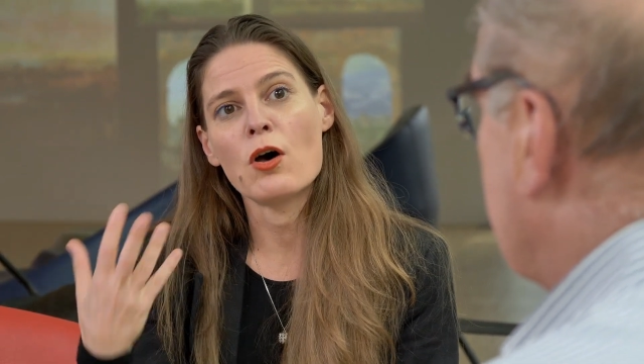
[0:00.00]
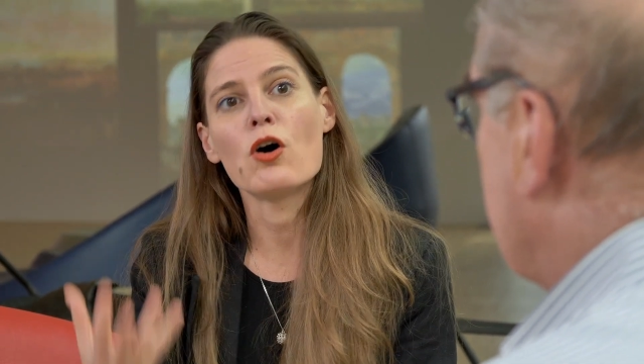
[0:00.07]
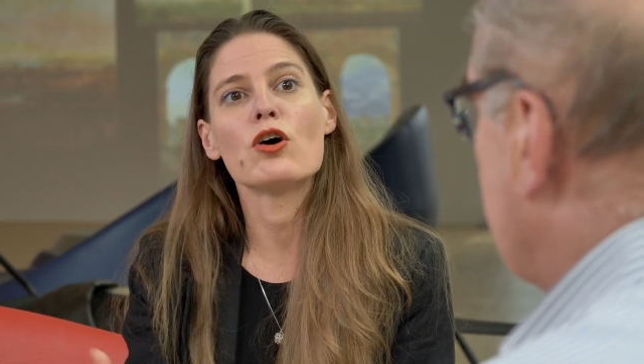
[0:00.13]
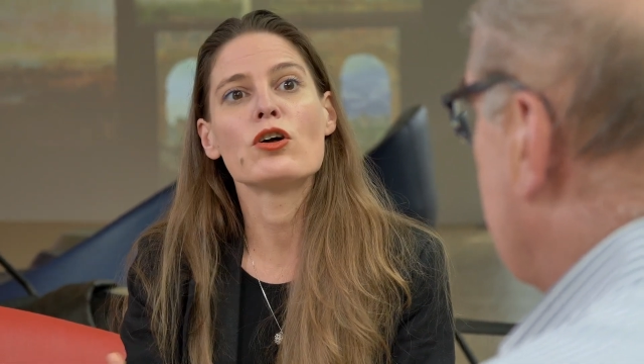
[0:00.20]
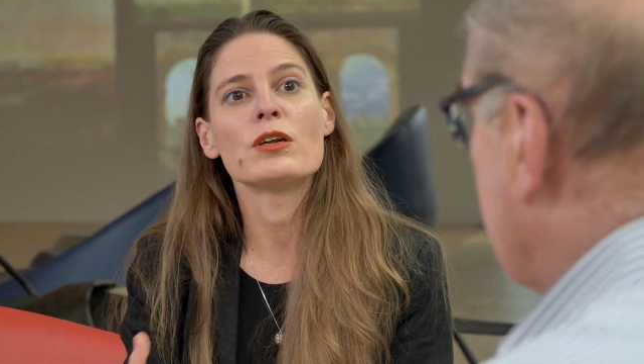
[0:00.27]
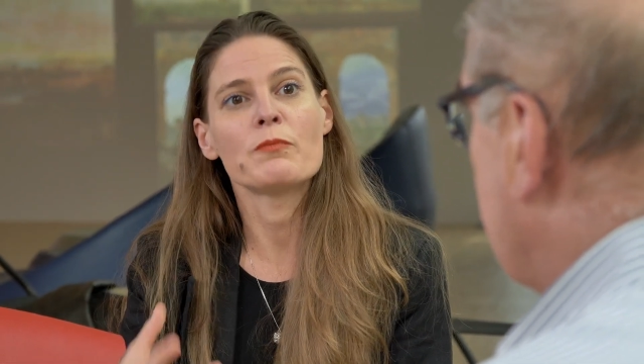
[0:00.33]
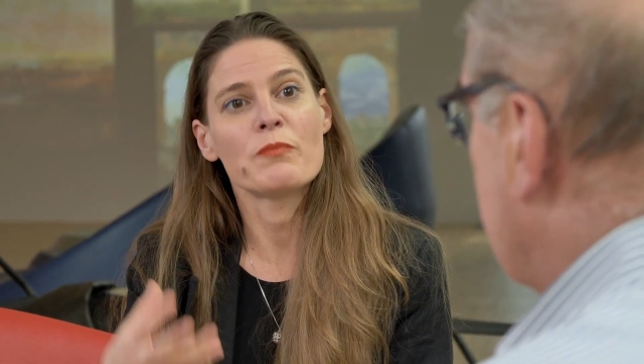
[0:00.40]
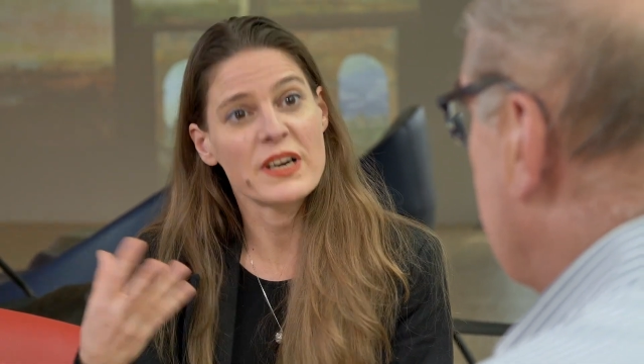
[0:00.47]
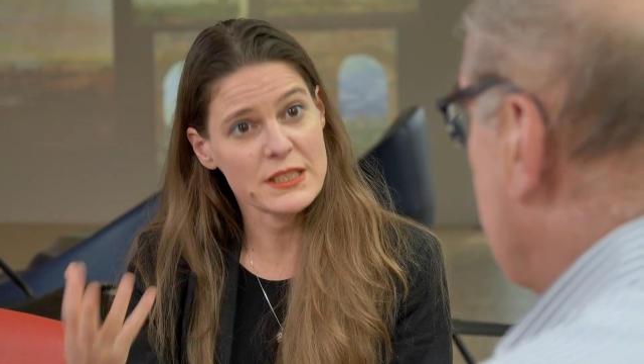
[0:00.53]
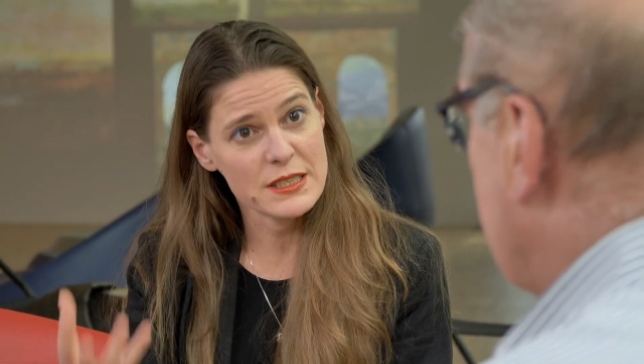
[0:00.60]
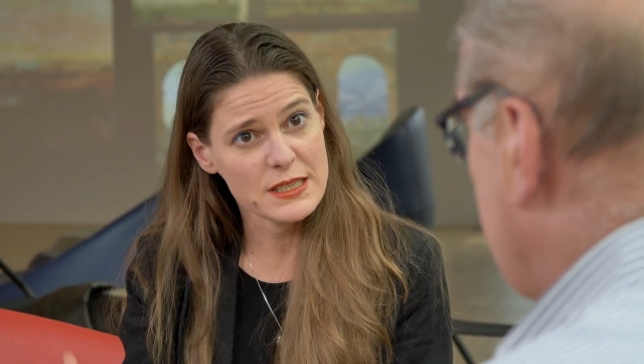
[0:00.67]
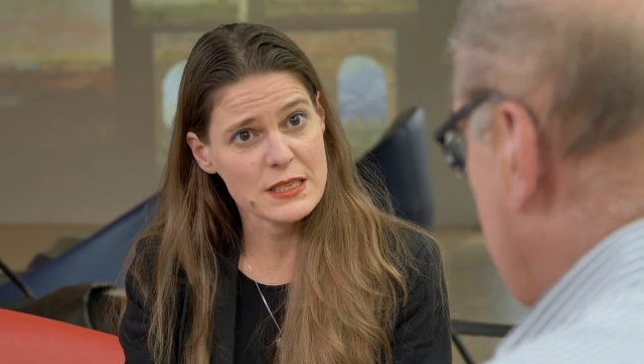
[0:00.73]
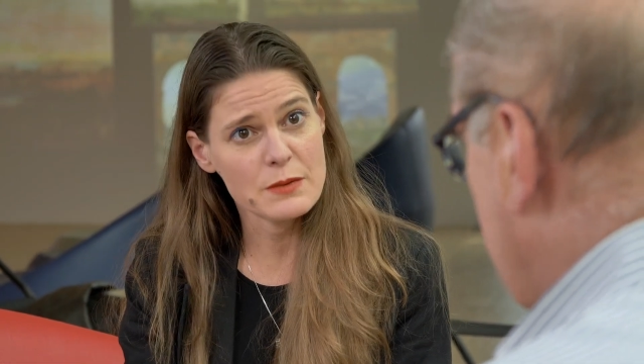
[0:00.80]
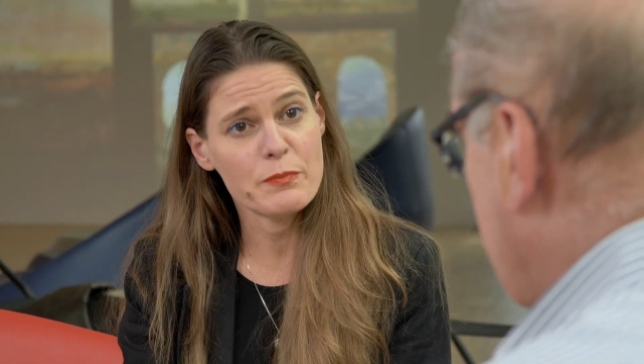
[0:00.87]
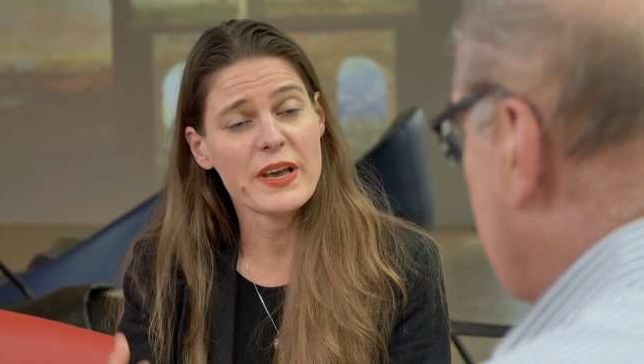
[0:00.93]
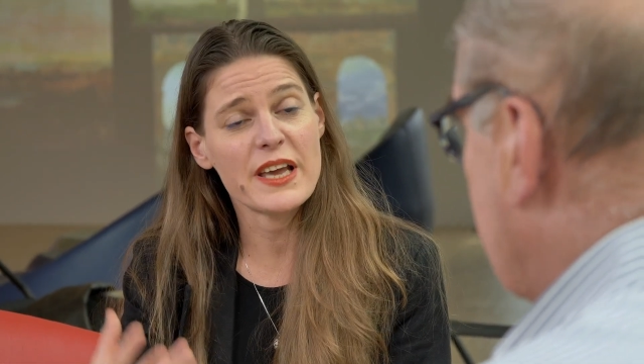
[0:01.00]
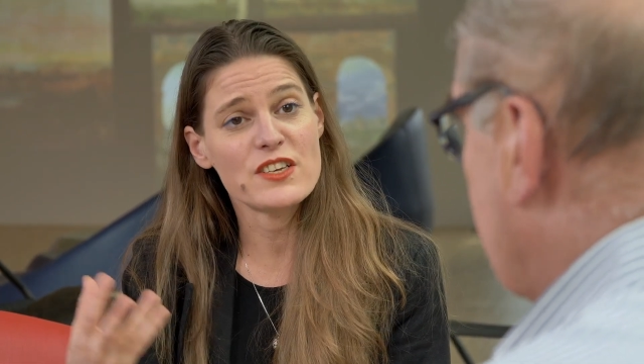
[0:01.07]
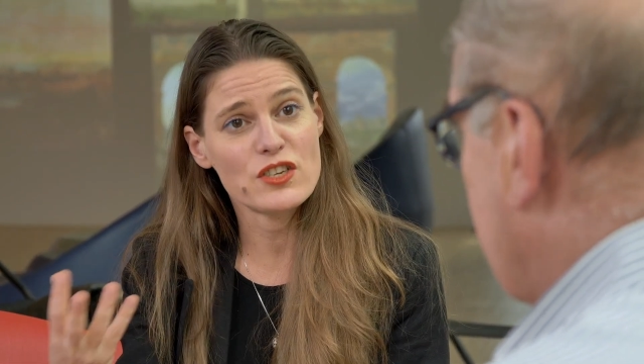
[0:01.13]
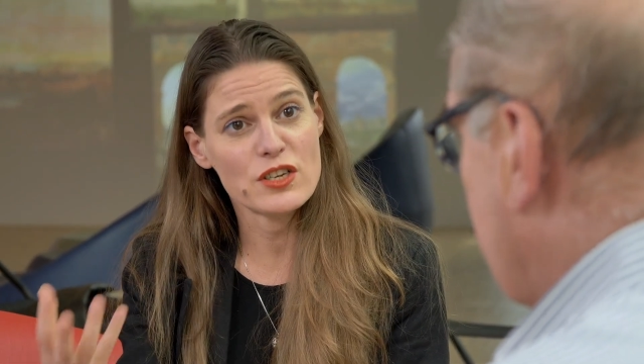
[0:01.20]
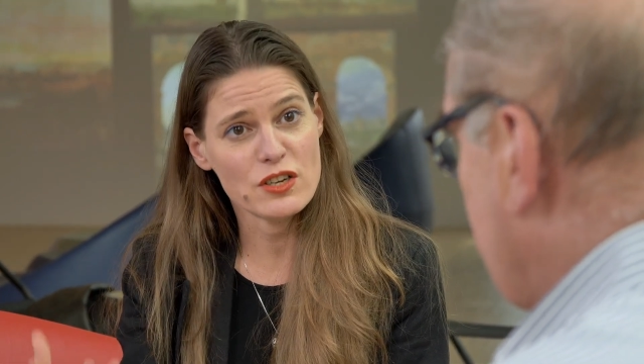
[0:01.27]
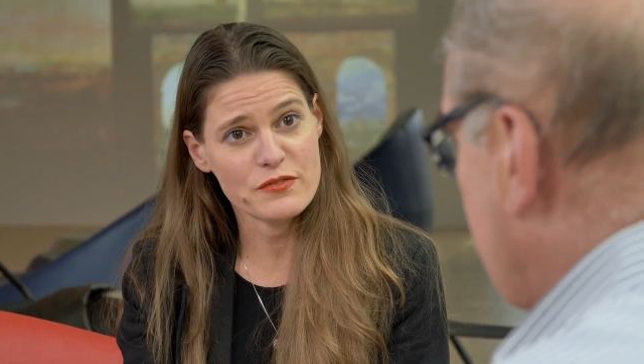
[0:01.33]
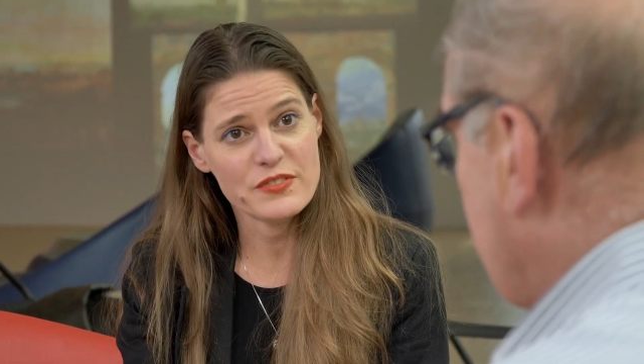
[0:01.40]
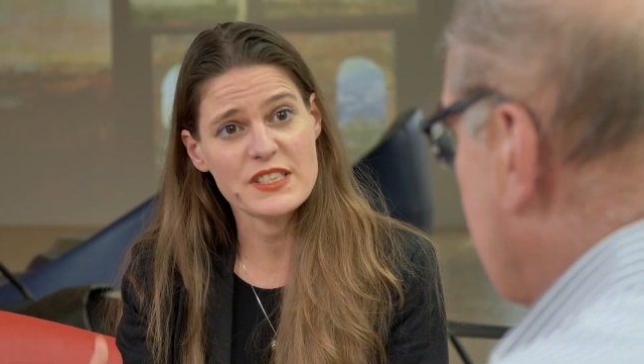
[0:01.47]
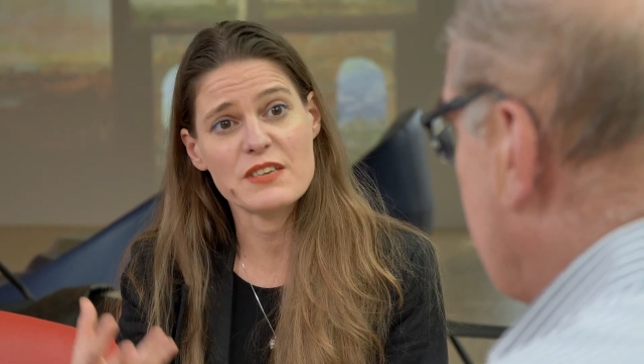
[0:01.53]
on participation of